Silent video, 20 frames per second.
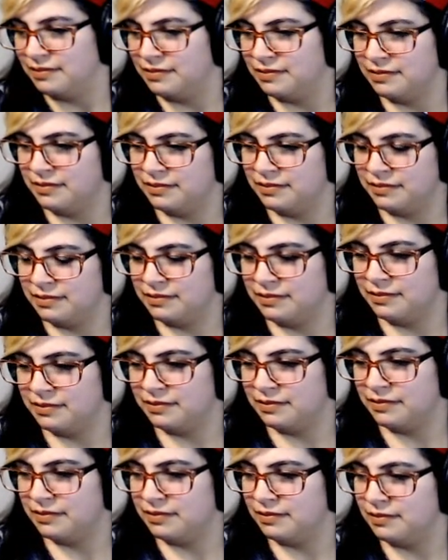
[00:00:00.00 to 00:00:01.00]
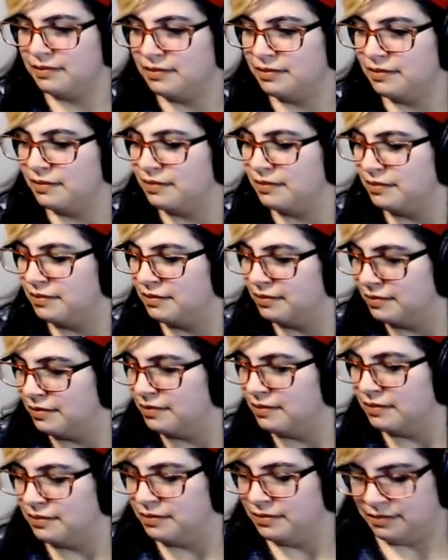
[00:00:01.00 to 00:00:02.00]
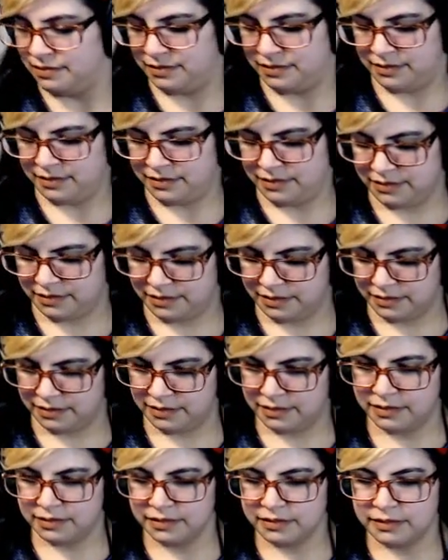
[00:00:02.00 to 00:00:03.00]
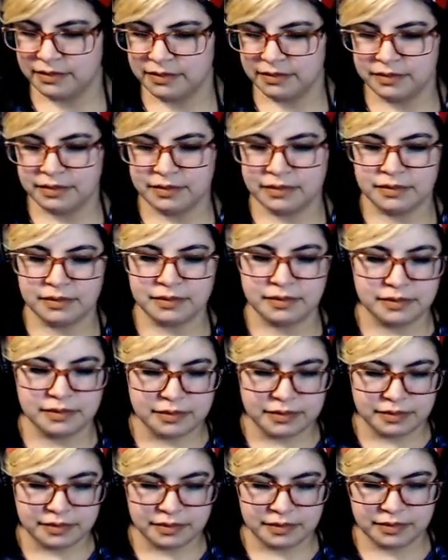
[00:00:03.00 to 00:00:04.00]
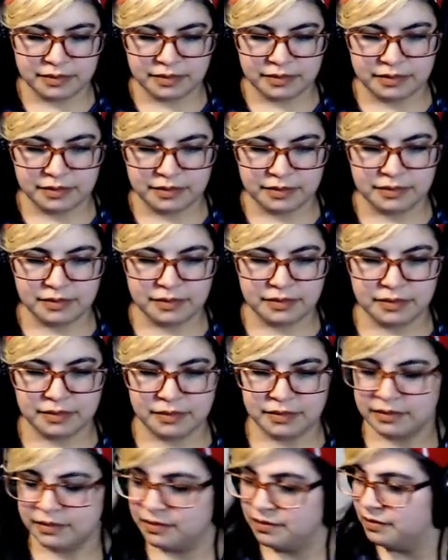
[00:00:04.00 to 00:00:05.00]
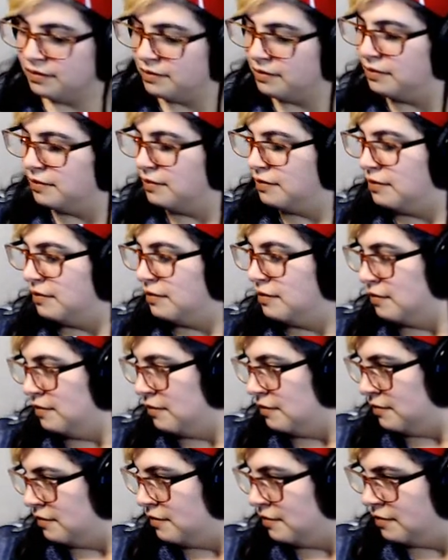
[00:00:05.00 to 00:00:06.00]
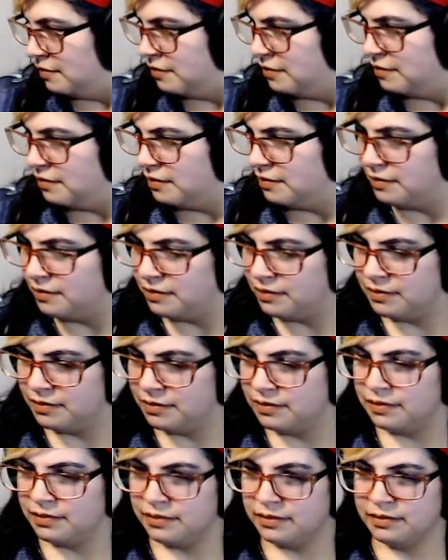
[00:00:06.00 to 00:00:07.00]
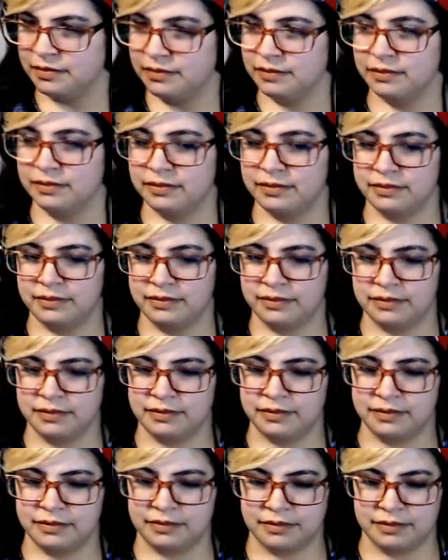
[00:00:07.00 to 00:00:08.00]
The person shown says nothing.